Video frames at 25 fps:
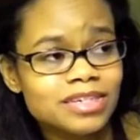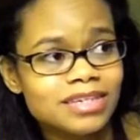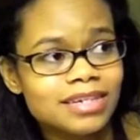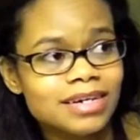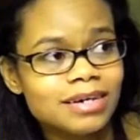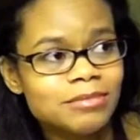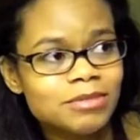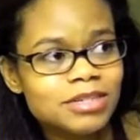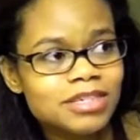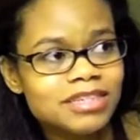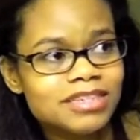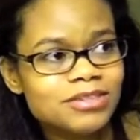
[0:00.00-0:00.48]
I
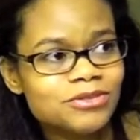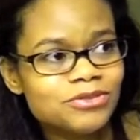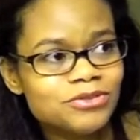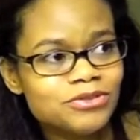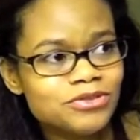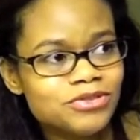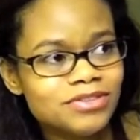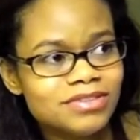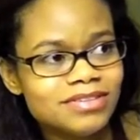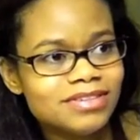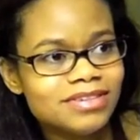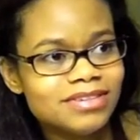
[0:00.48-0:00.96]
mean,
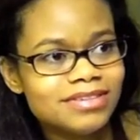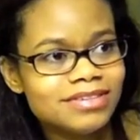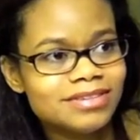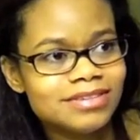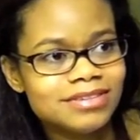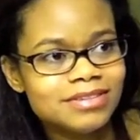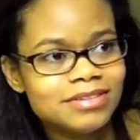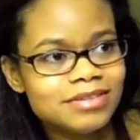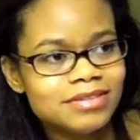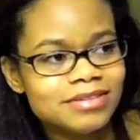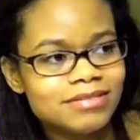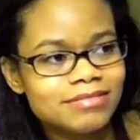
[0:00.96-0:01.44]

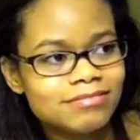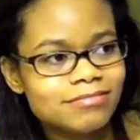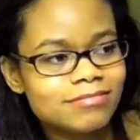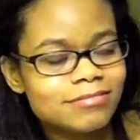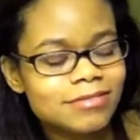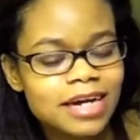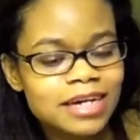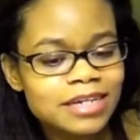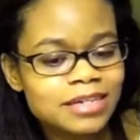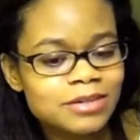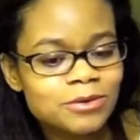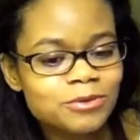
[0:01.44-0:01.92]

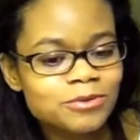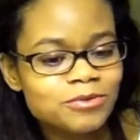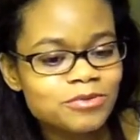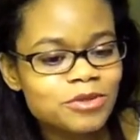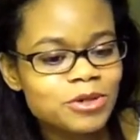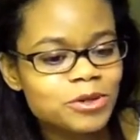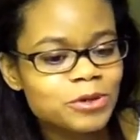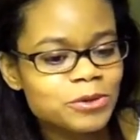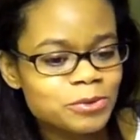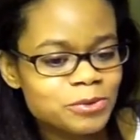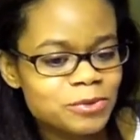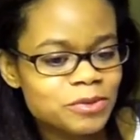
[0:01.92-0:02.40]
I don't
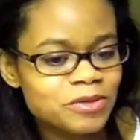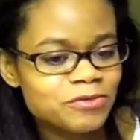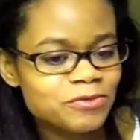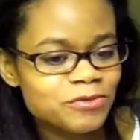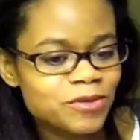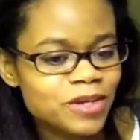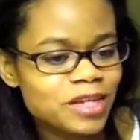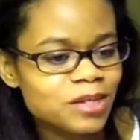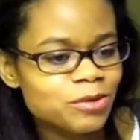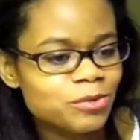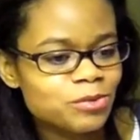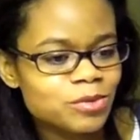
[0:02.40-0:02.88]
know if
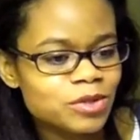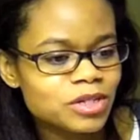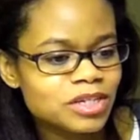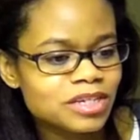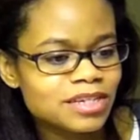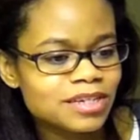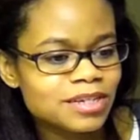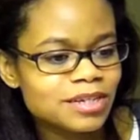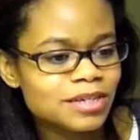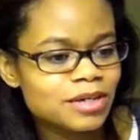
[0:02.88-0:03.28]
anyone